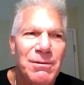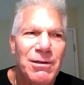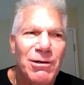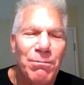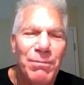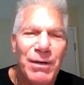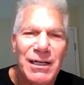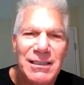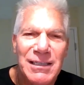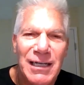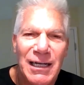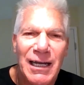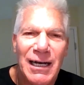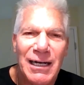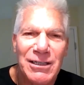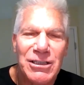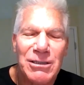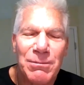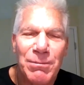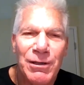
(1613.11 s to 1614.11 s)
based on that
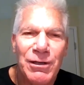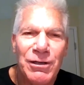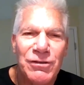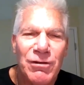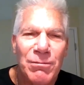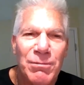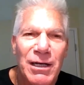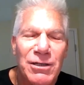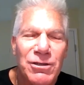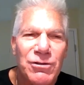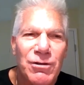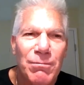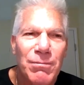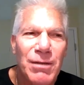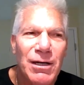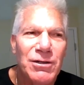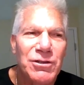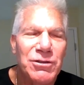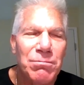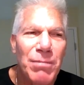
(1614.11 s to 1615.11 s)
experience from that
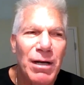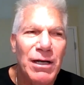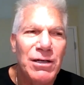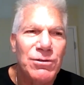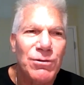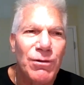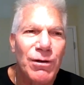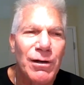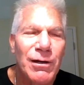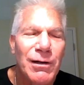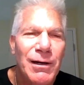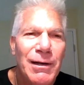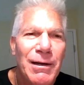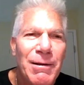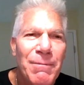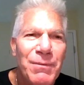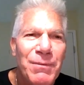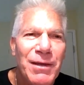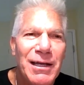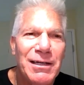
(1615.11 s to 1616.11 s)
tremendous mentor,
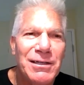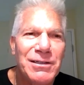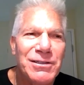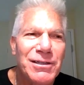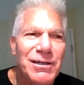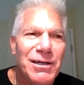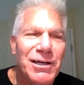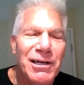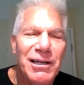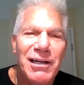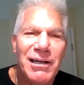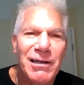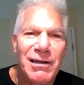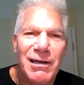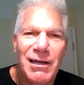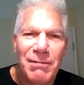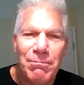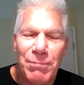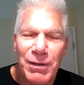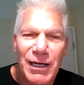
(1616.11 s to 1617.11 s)
is you
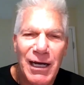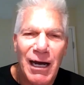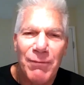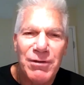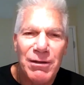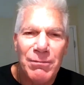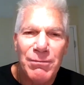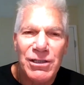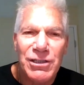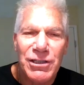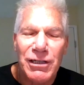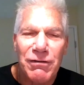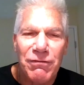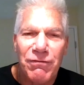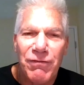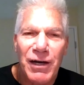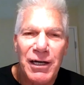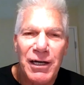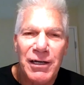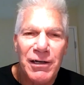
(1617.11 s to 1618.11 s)
be optimistic,
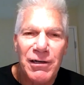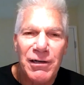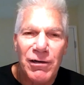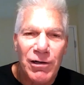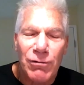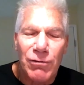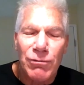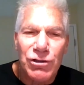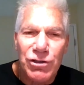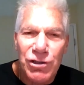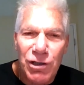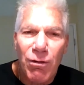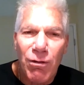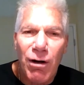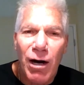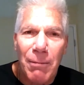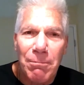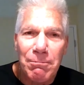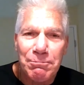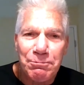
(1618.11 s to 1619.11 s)
fake it, or don't show
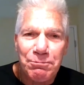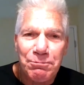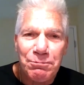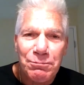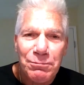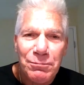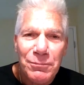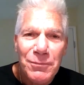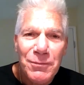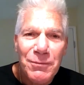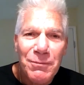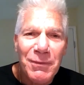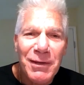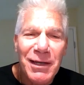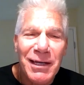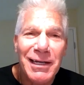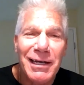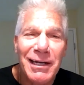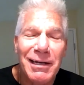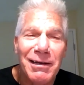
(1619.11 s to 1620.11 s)
up.
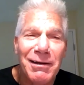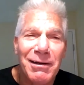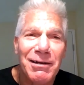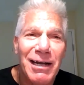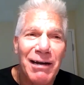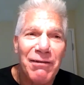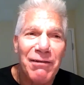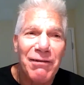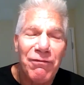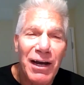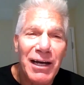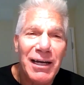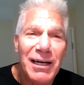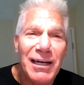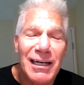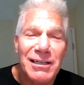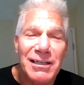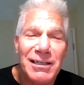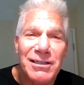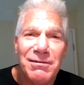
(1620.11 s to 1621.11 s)
And that
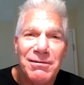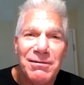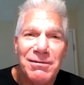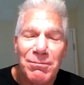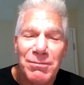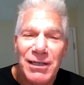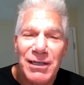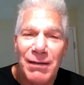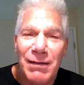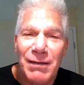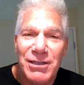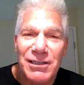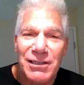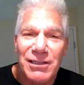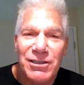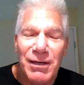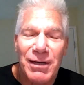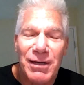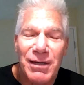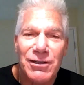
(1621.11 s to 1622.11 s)
faking it sometimes
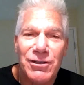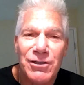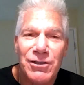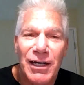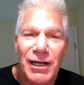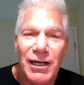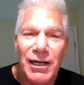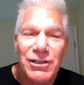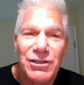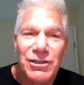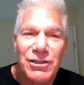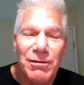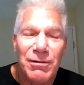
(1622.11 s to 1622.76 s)
gets some consternation,